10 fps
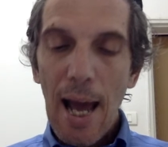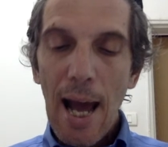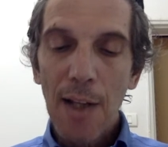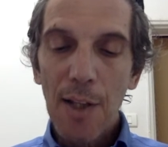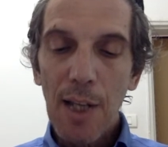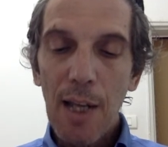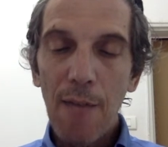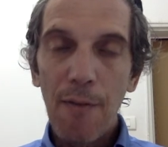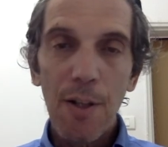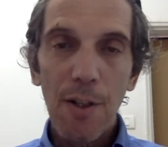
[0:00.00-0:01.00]
as
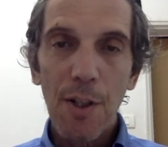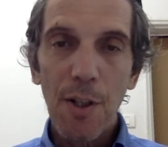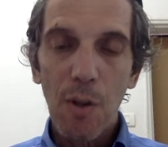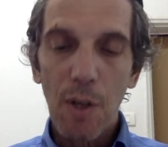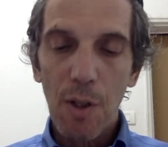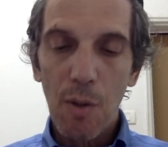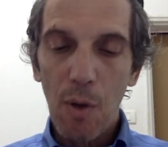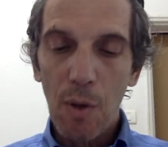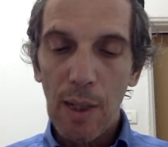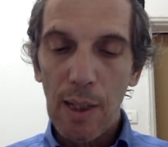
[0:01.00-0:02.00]
if here's he's, he's
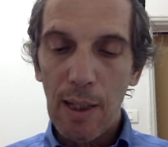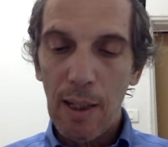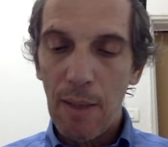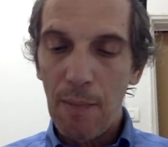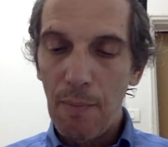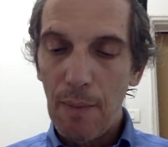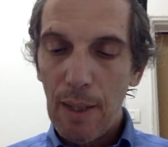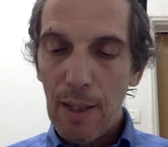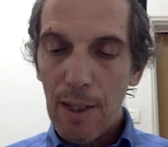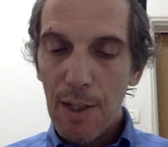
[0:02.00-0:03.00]
quoting uh,
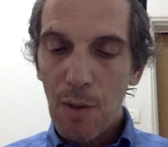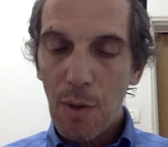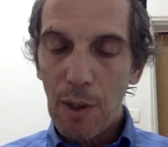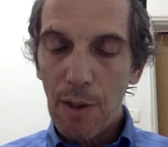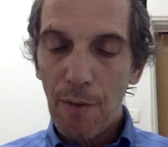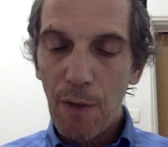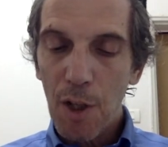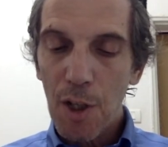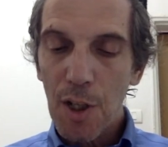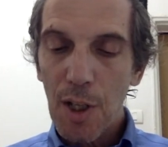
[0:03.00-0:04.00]
he's quoting the
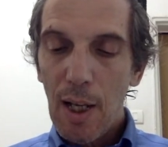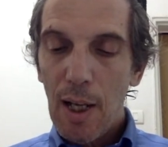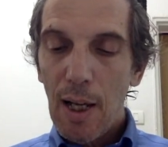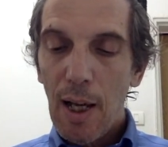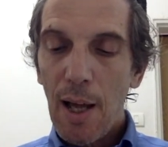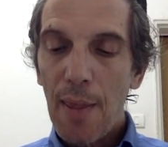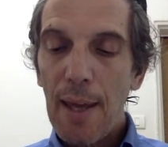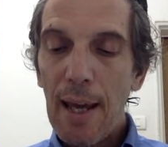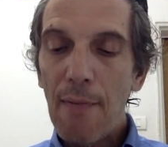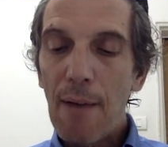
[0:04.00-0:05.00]
verse uh,
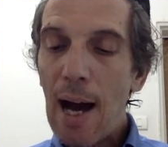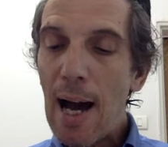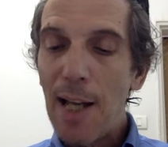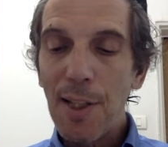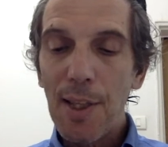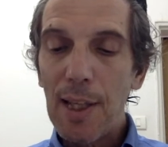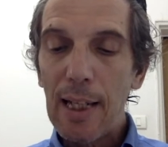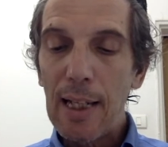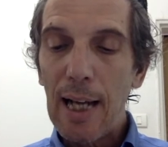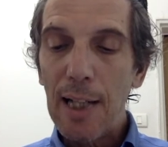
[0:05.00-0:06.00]
they have eyes and they
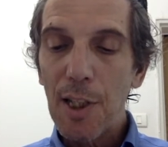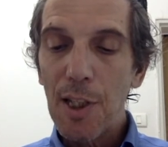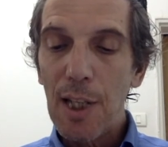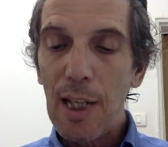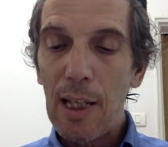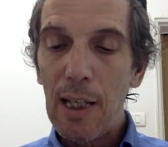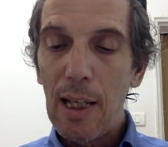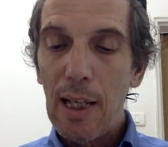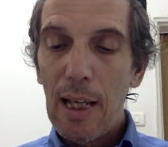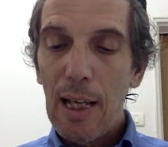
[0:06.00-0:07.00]
cannot see
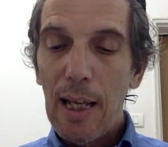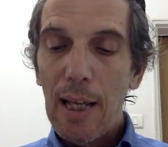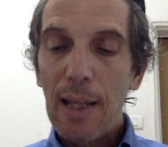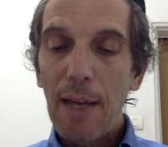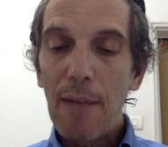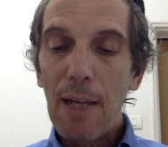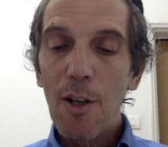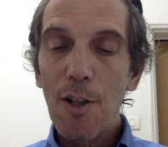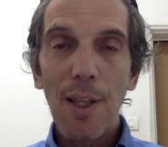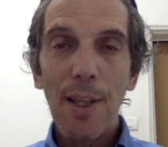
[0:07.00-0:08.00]
and they have
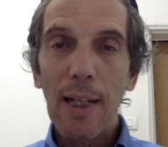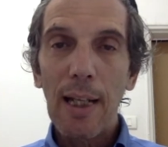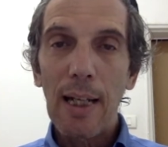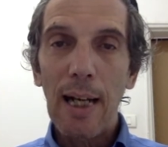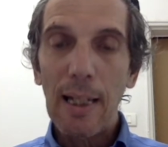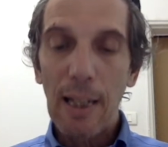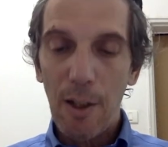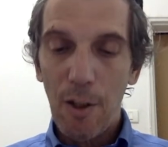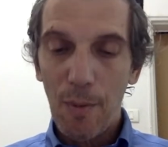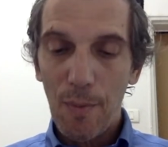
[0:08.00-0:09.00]
ears and they cannot
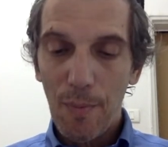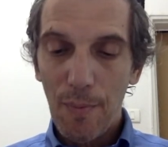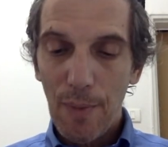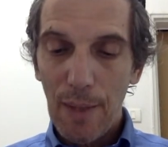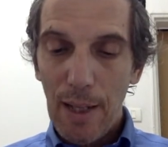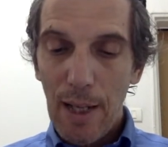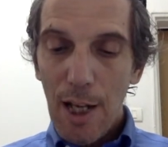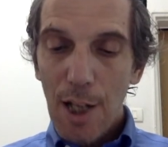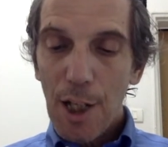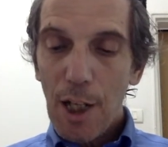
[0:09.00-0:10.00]
hear
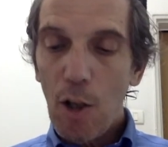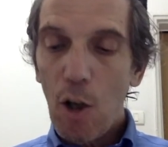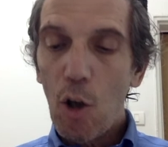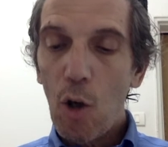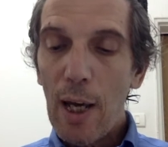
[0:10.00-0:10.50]
that